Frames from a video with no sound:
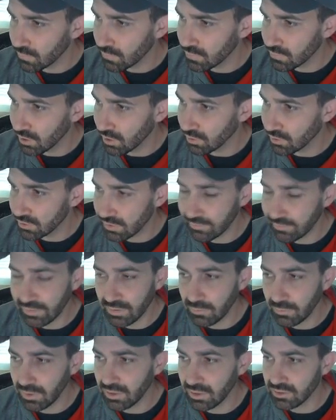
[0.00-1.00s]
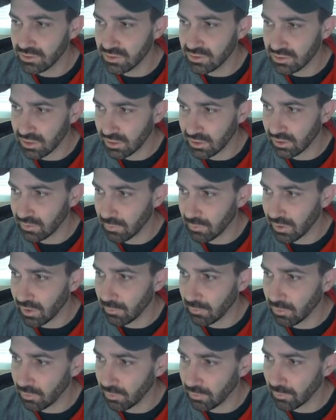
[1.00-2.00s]
So 17 meters is starting to
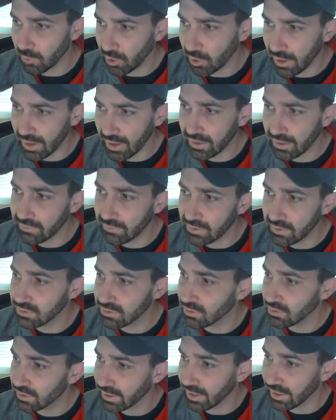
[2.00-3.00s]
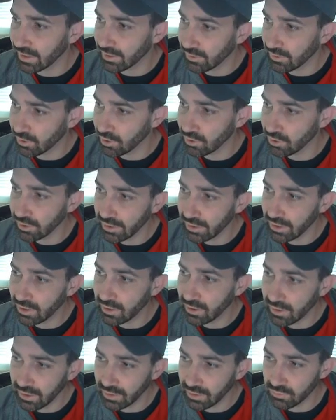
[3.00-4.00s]
become a little bit more active. I was looking at it
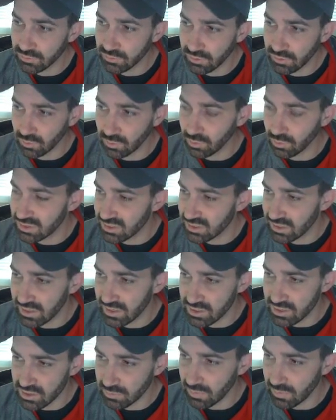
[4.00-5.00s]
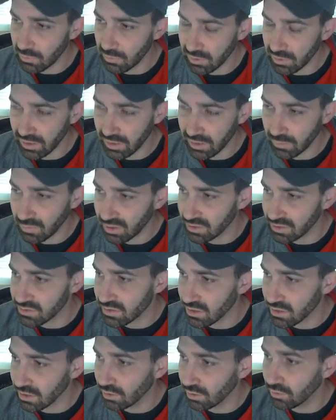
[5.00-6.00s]
earlier, and it was only one station, maybe 10
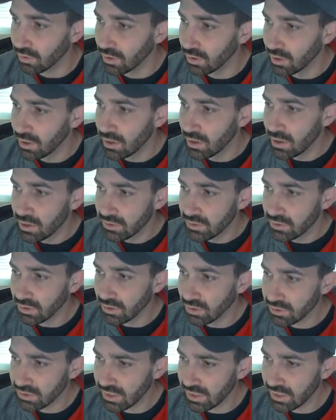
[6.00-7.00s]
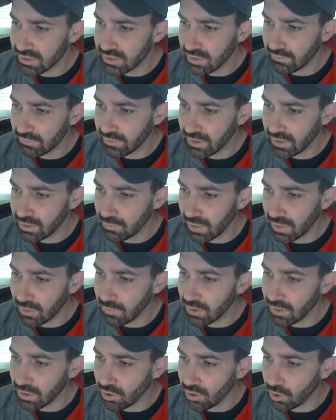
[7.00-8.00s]
minutes ago. So it looks like 17
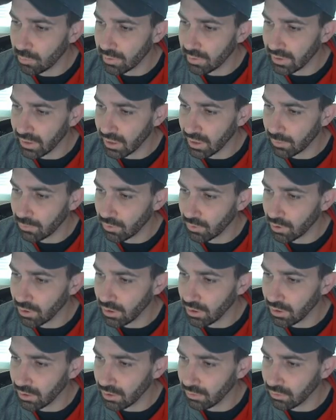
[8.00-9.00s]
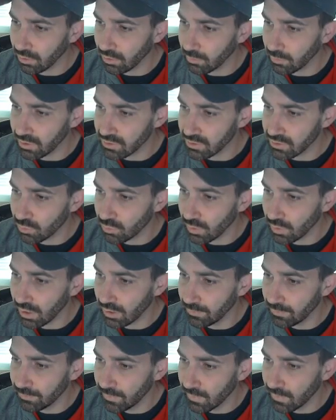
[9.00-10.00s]
might be opening up a little bit as
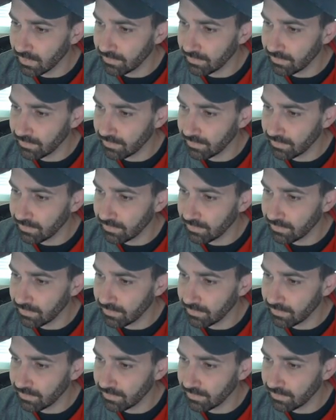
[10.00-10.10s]
well.